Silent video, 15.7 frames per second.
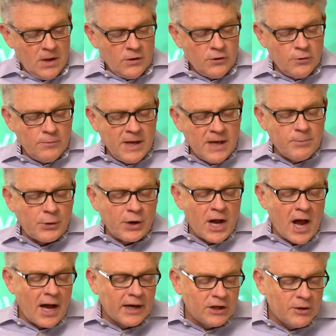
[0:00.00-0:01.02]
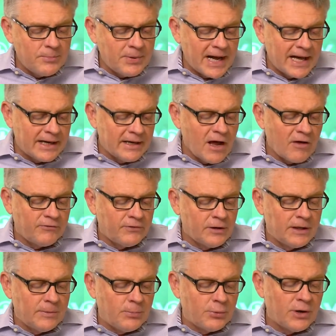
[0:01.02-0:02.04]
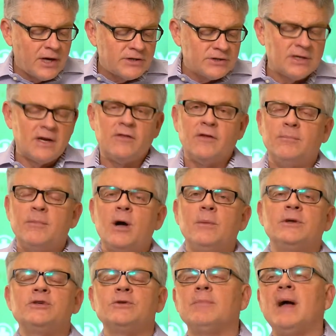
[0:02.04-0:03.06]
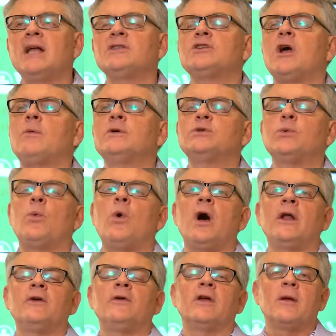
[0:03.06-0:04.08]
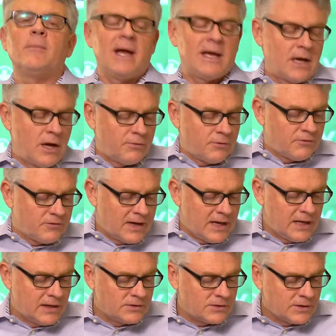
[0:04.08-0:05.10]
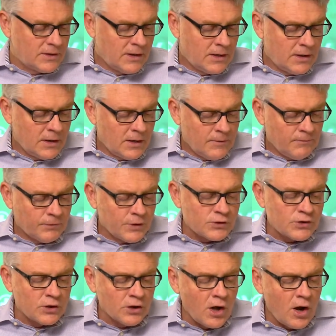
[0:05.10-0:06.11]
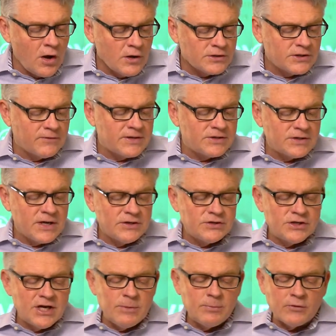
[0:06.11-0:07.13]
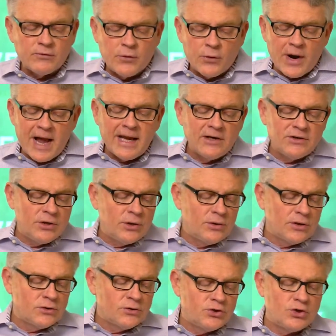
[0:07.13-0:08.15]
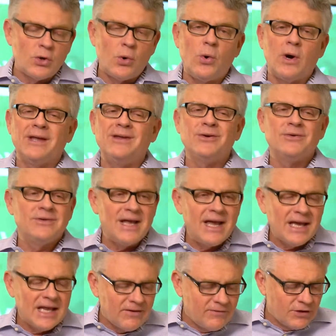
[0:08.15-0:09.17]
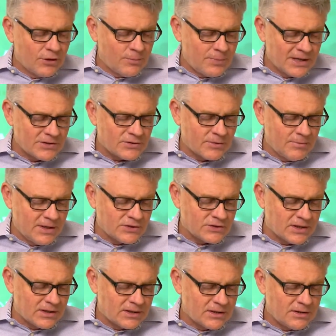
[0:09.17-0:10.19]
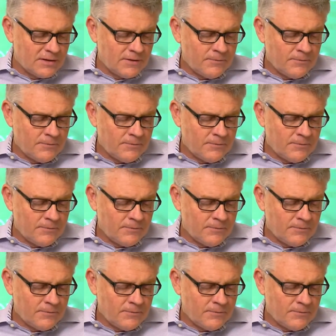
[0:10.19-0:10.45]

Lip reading: You're being preoccupied and not fully present in the moment. Your mind's always wandering about other things. There's a loss of a sense deep of gratitude and joy. You're negative and you're pessimistic.